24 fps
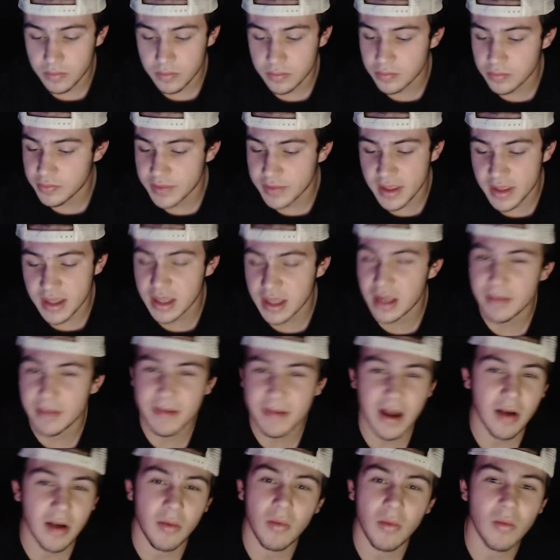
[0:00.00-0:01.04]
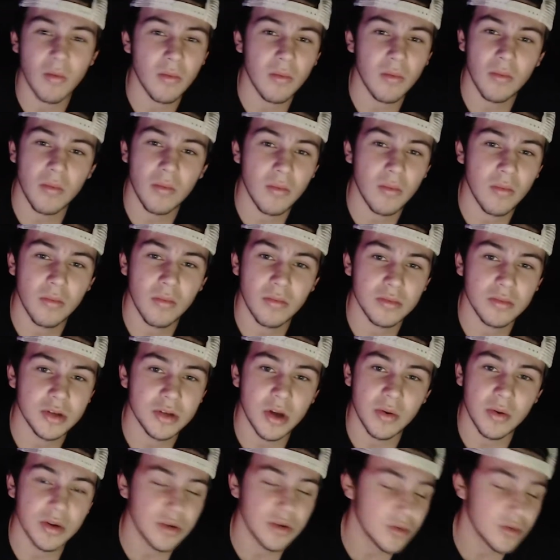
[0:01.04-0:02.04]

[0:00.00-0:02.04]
thinking about going to a